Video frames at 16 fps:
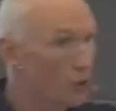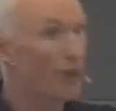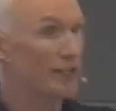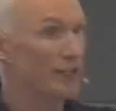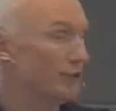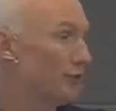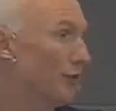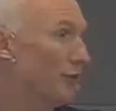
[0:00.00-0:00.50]

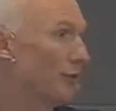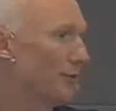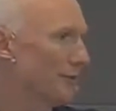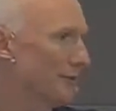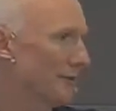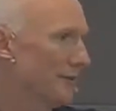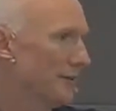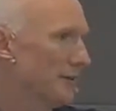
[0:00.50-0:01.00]
going to
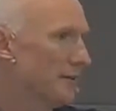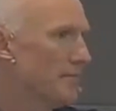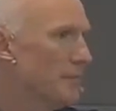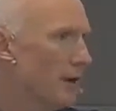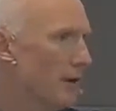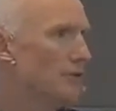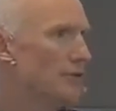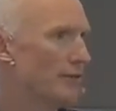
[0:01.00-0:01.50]

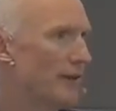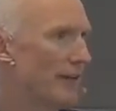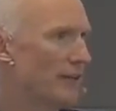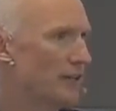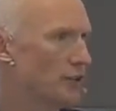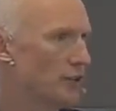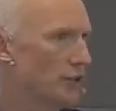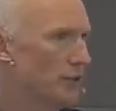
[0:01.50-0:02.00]

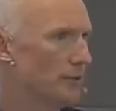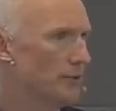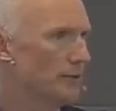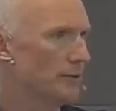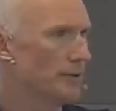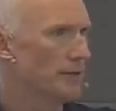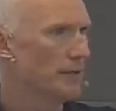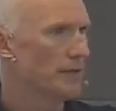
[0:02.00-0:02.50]
motivate you?
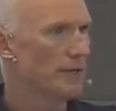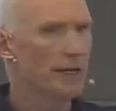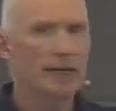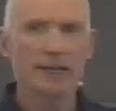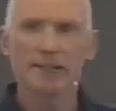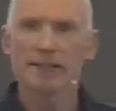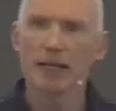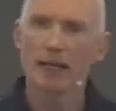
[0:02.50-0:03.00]

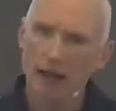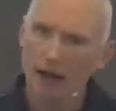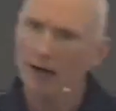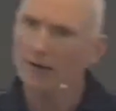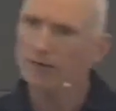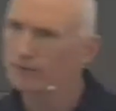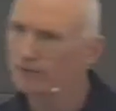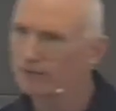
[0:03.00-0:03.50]
Is it
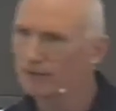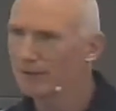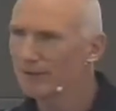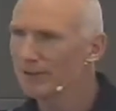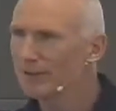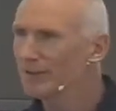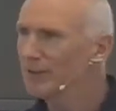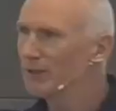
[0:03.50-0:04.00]
love
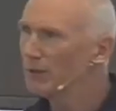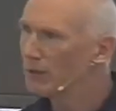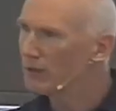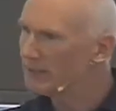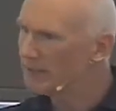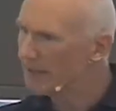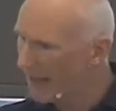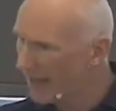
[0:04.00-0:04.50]

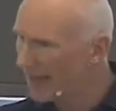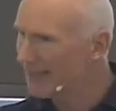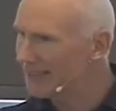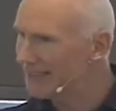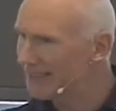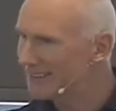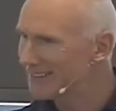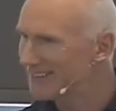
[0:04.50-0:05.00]
or is it
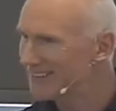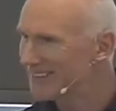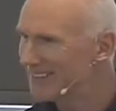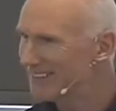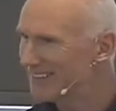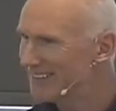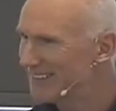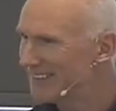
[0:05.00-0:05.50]
hate?
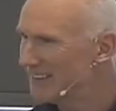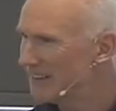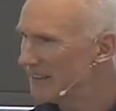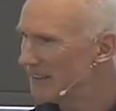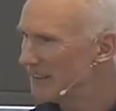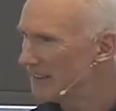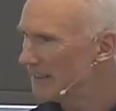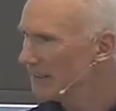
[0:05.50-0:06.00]

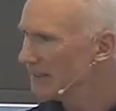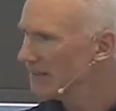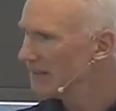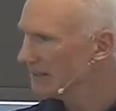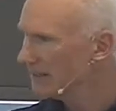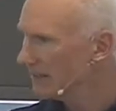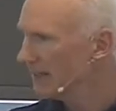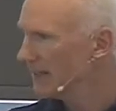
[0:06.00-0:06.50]
That's
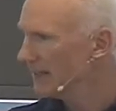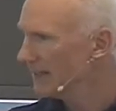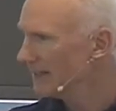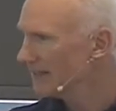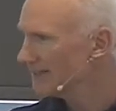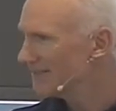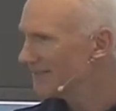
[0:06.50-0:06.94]
the key.